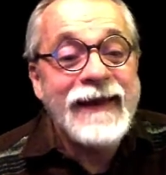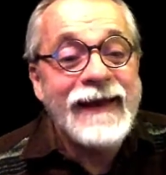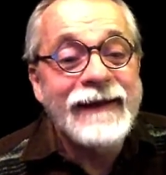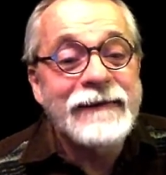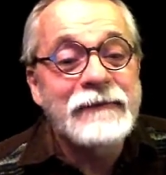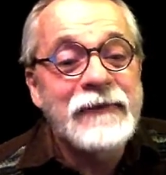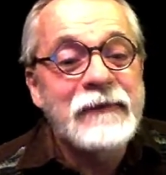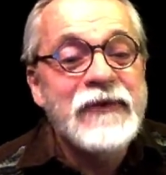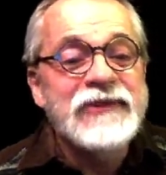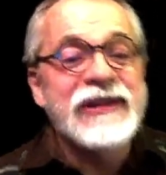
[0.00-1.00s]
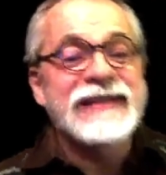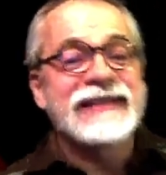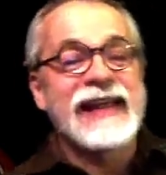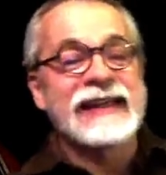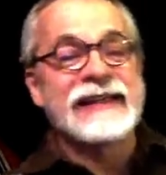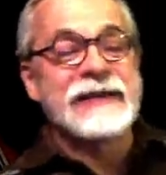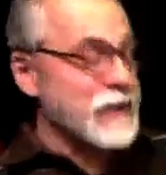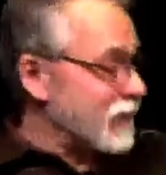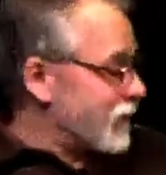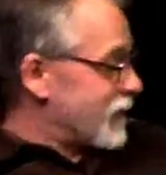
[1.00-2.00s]
Yeah, appreciate you saying that you're
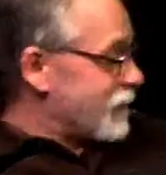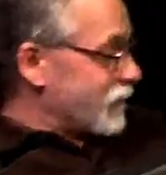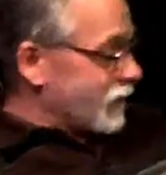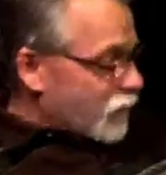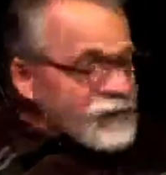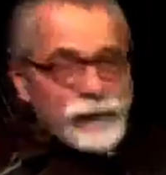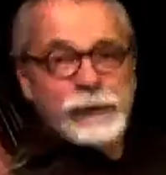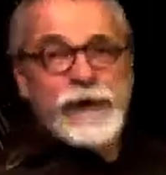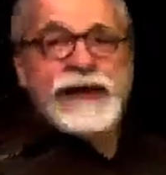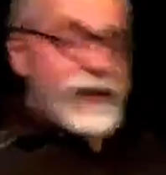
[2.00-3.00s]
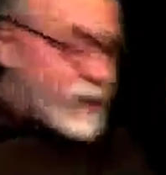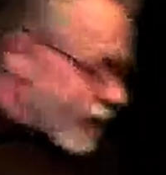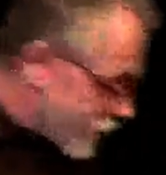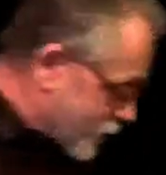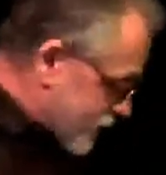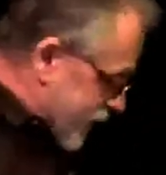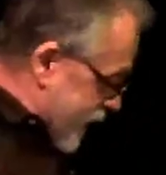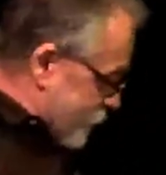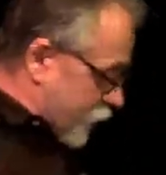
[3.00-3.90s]
here and everything. So I'll just play it out, have a good time.